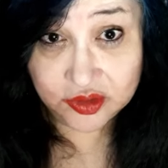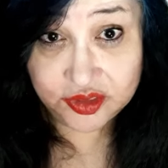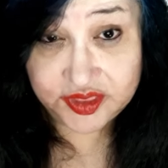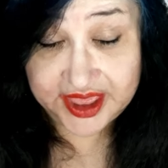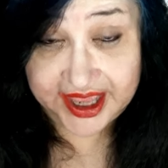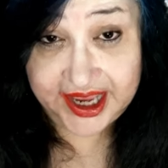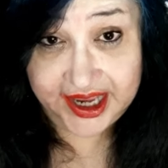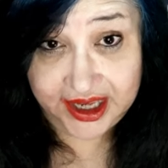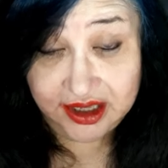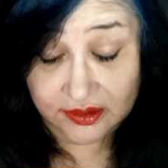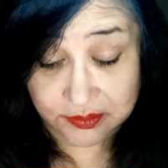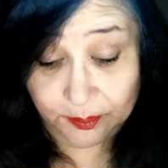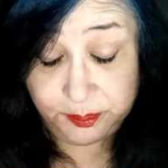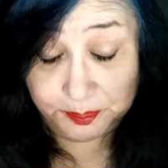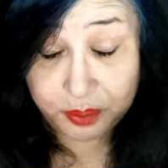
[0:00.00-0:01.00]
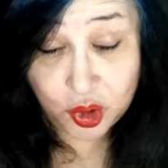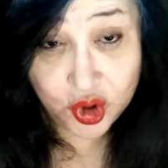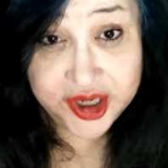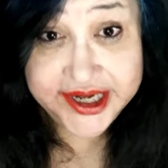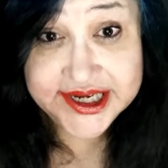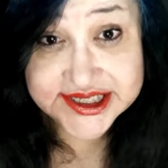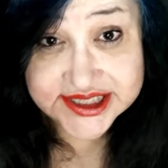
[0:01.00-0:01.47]
they
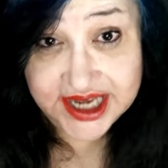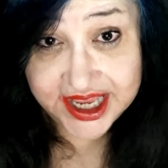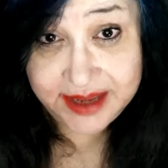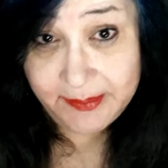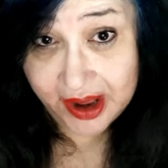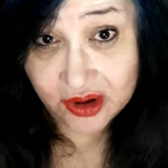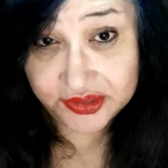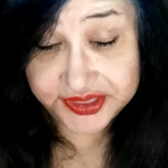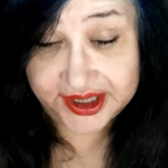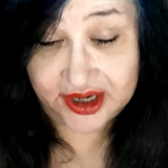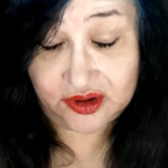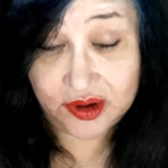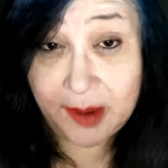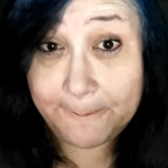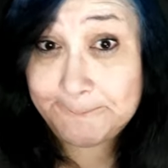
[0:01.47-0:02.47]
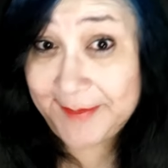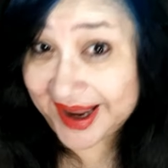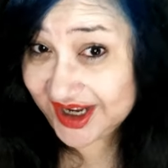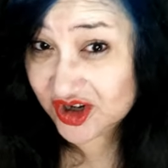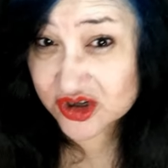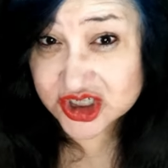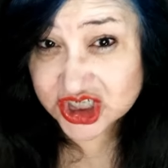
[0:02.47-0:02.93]
put his name out there.
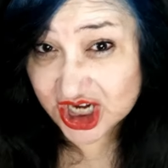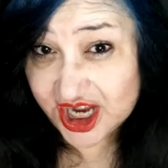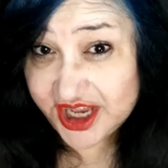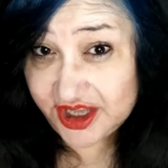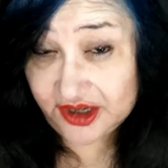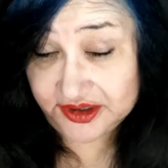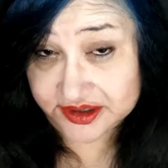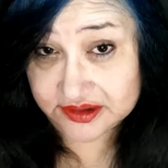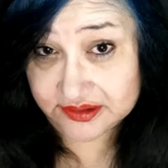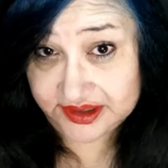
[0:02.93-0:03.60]
Minor child.